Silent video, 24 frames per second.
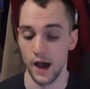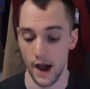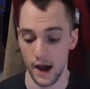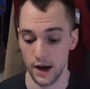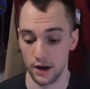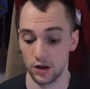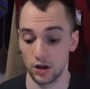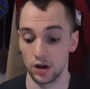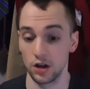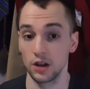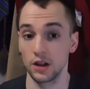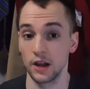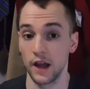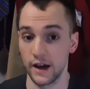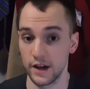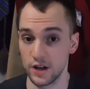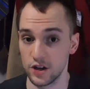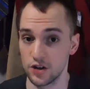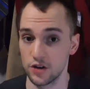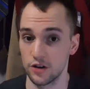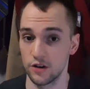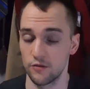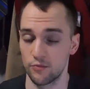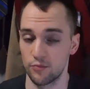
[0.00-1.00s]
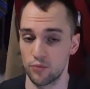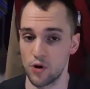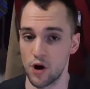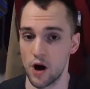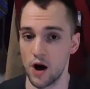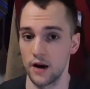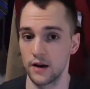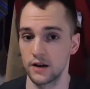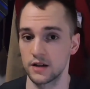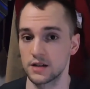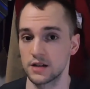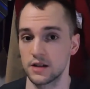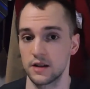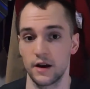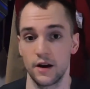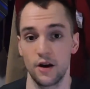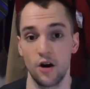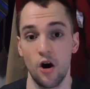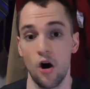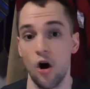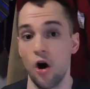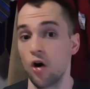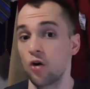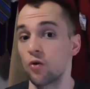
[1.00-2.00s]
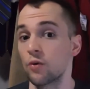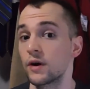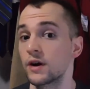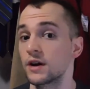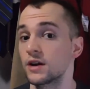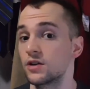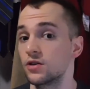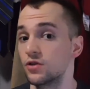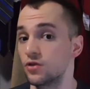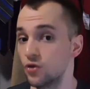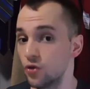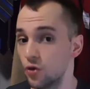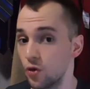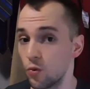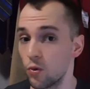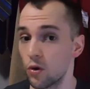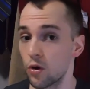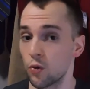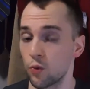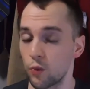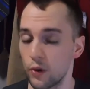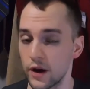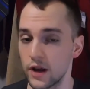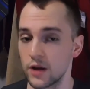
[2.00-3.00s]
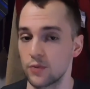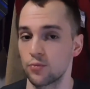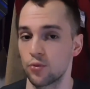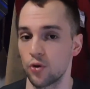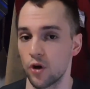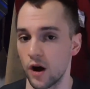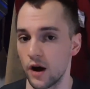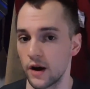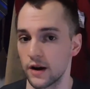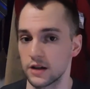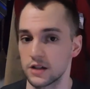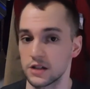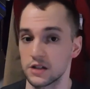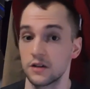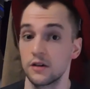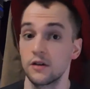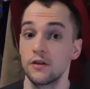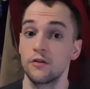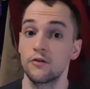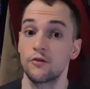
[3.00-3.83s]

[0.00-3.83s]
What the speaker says: and collection of products that I already knew were winning products